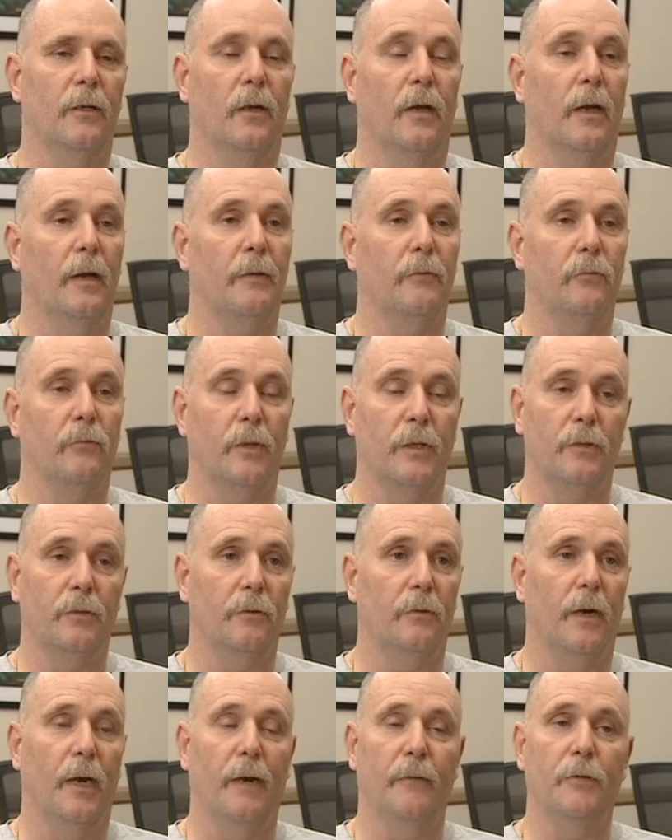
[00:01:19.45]
I went
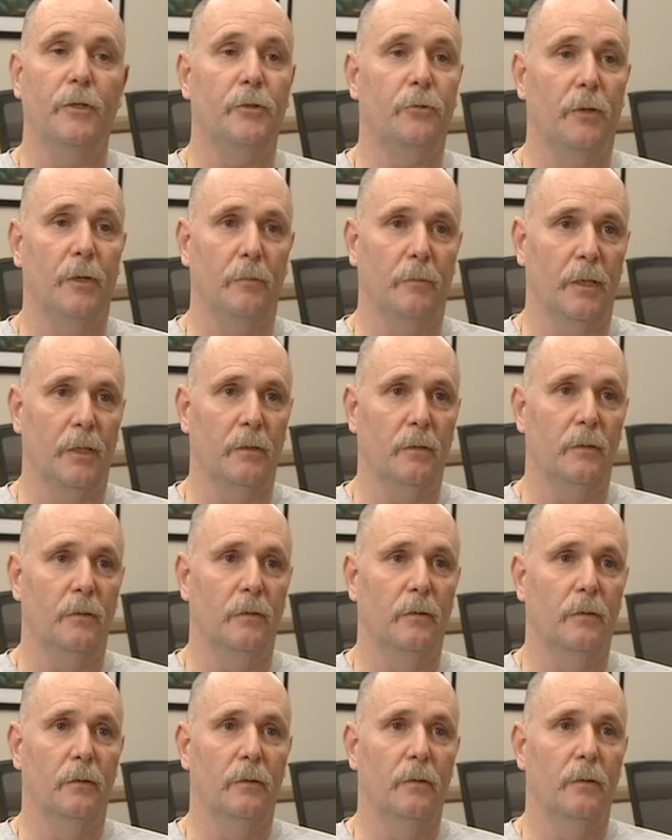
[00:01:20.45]
through every treatment
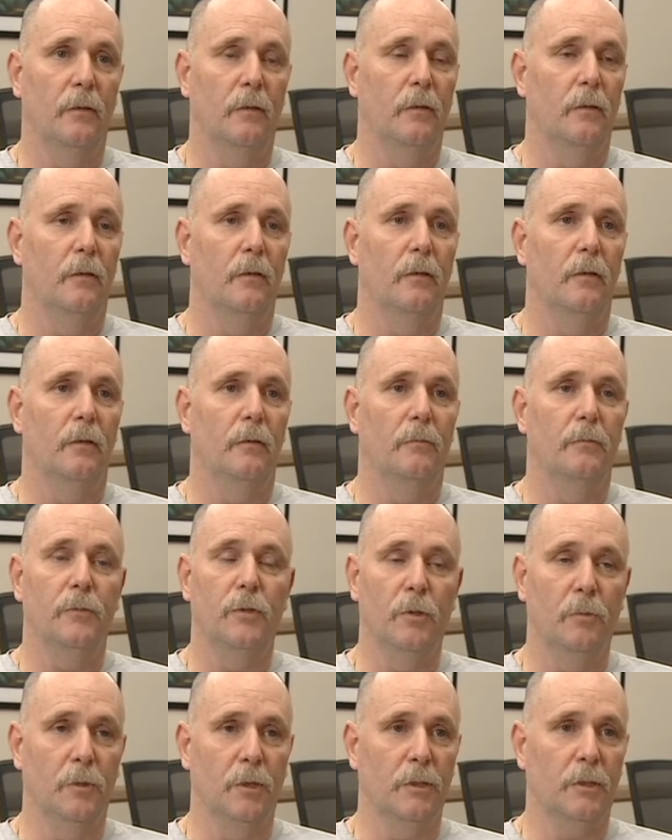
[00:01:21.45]

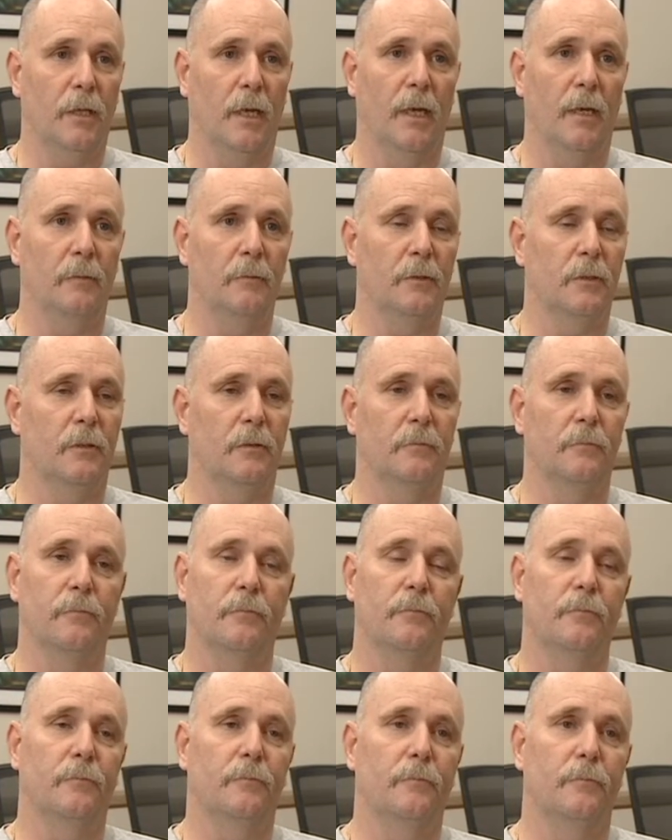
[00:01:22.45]
numerous times and
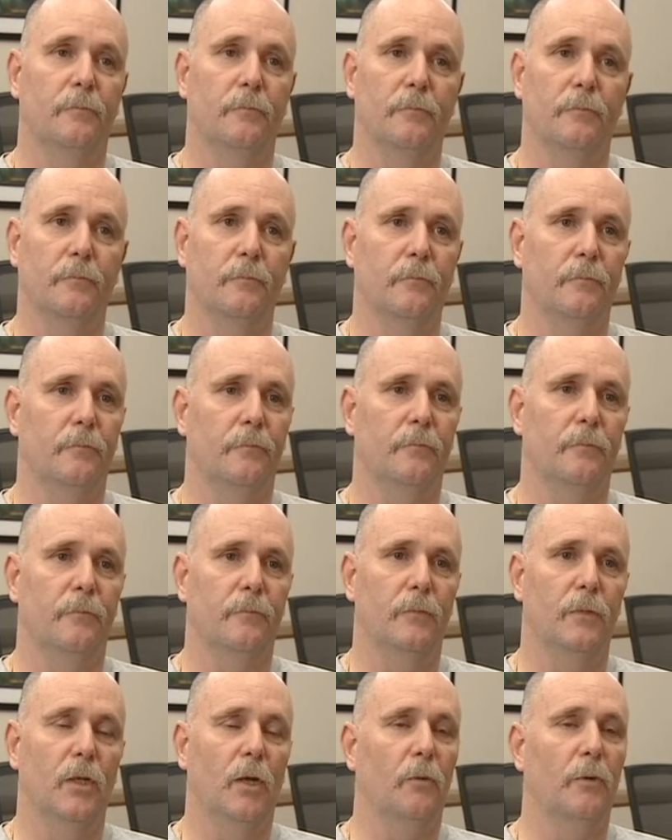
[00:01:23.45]

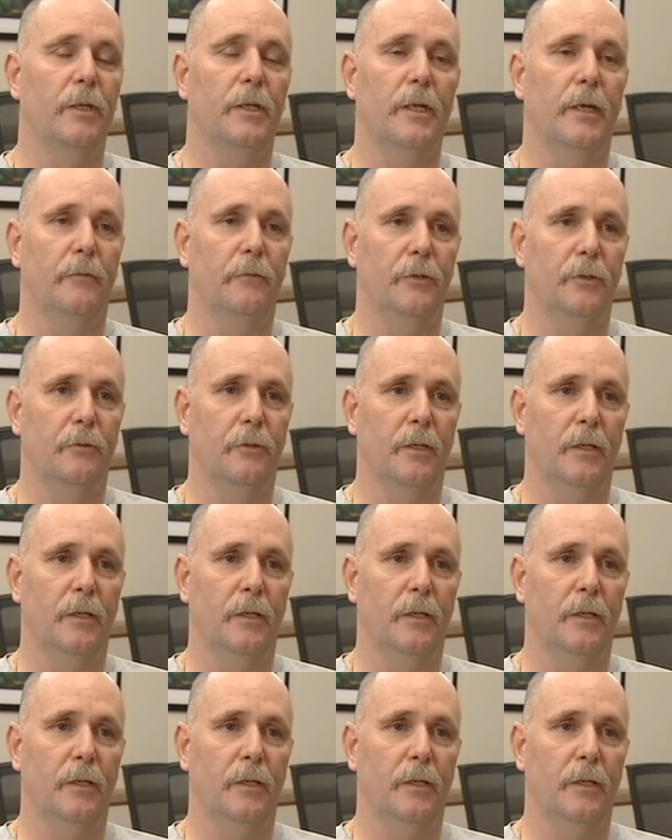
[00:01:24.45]
no one can ever do